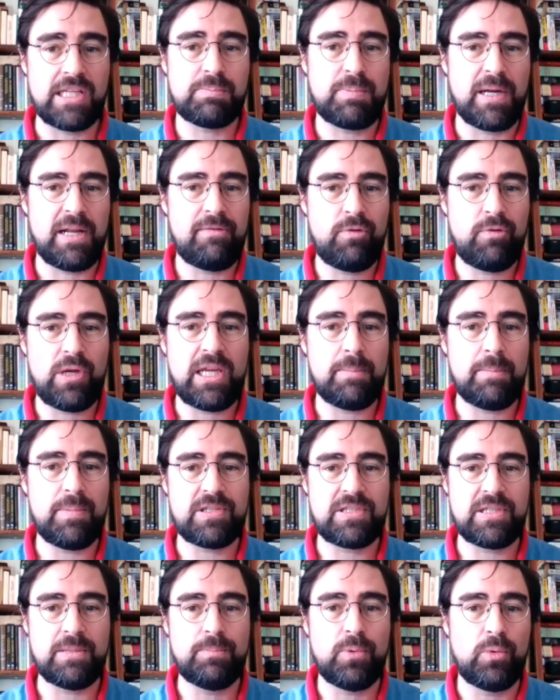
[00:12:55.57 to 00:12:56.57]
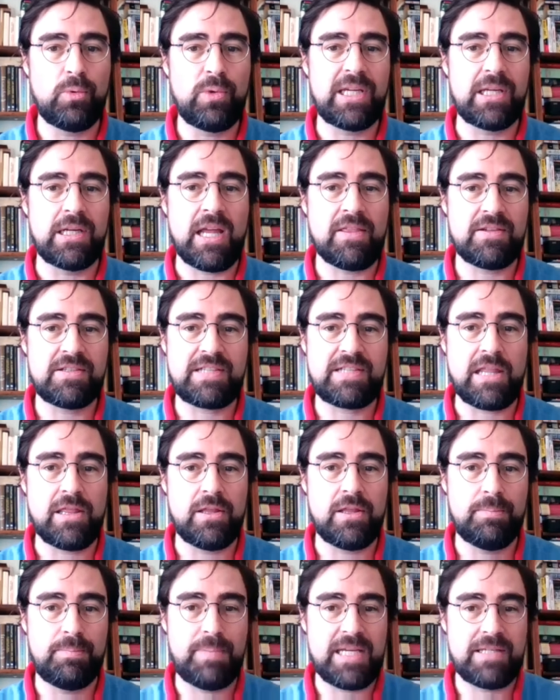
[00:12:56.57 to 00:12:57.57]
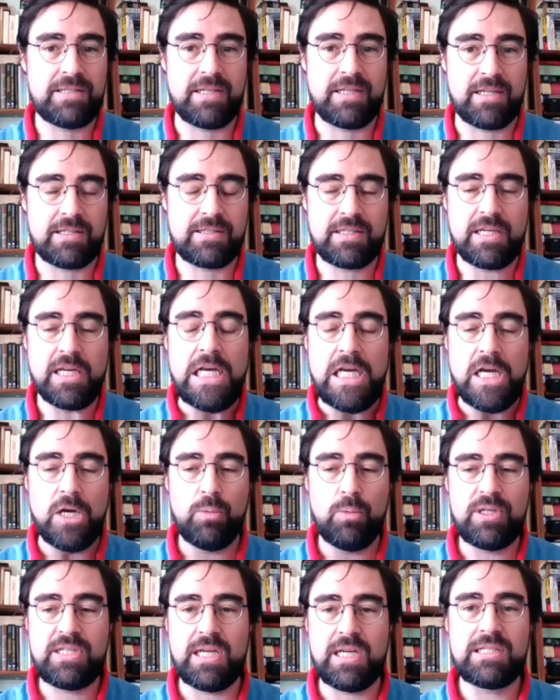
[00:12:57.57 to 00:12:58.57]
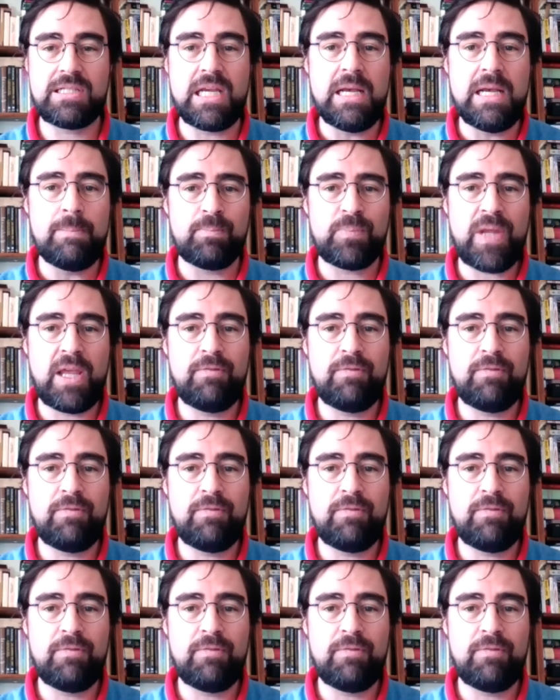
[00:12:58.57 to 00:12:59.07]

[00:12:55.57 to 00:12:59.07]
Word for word: things but if we keep it simple we can understand the basics which is